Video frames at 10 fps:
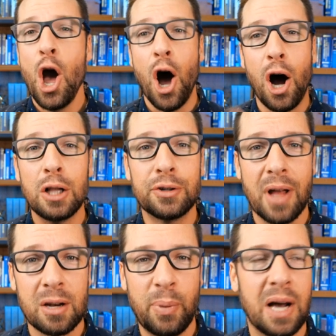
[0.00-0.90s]
All are
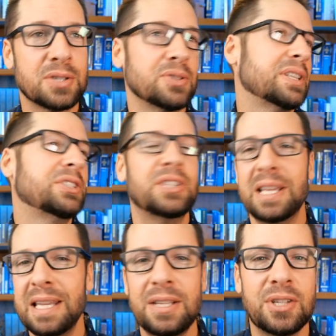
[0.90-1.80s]
not apostles. This is the
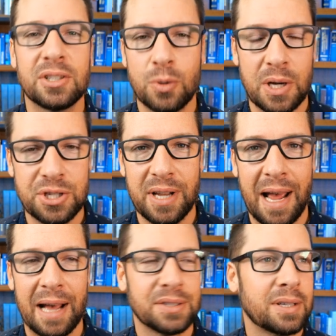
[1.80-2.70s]
easiest question to
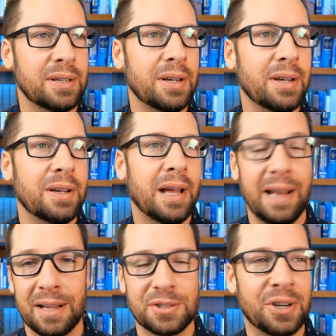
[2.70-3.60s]
ask and
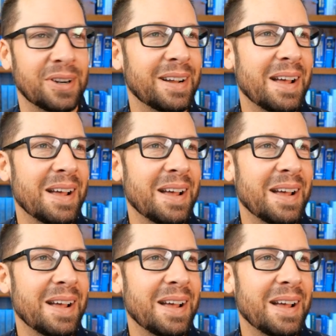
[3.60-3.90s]
answer.